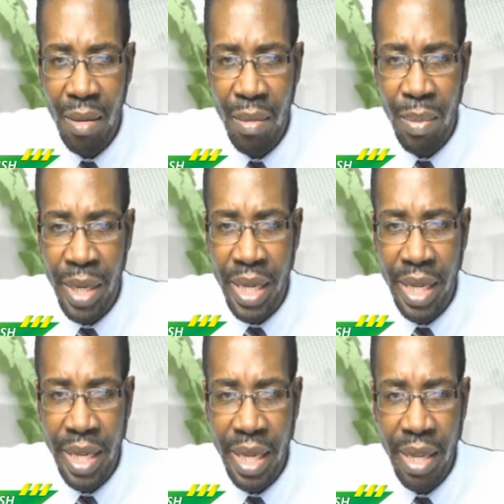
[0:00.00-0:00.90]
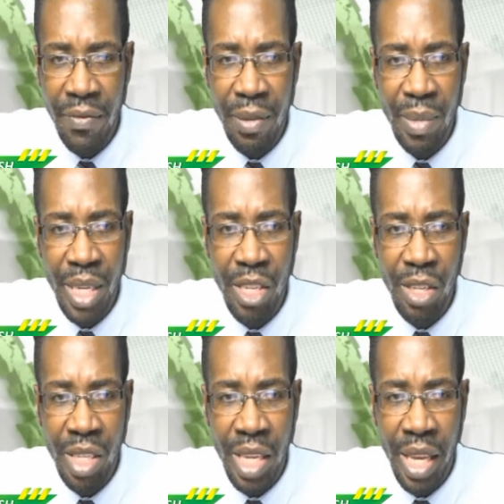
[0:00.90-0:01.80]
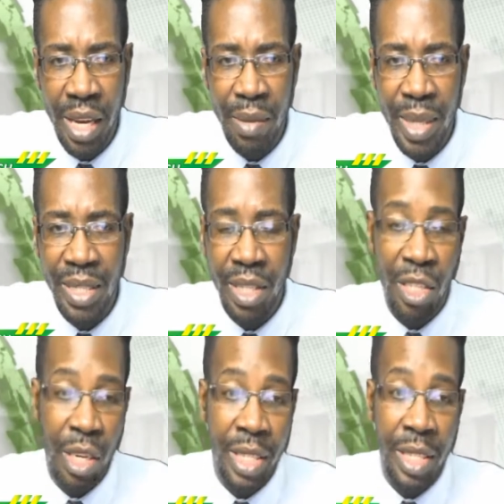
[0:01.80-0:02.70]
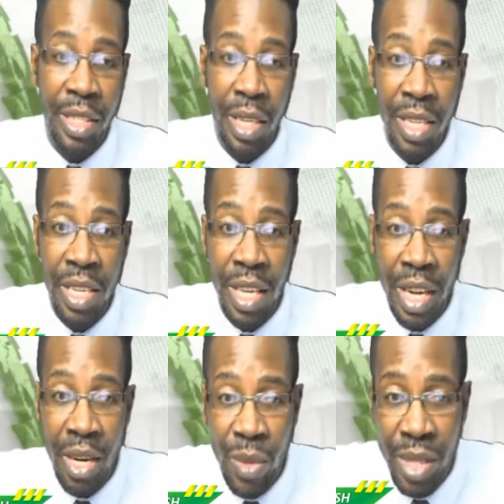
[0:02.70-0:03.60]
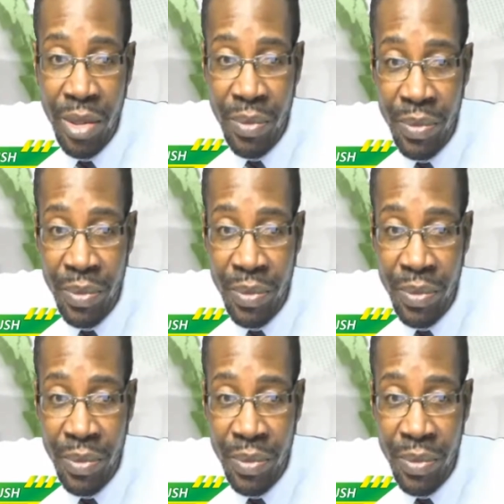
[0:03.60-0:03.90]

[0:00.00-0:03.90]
Breaking information here. Mr. Jonathan Yearwood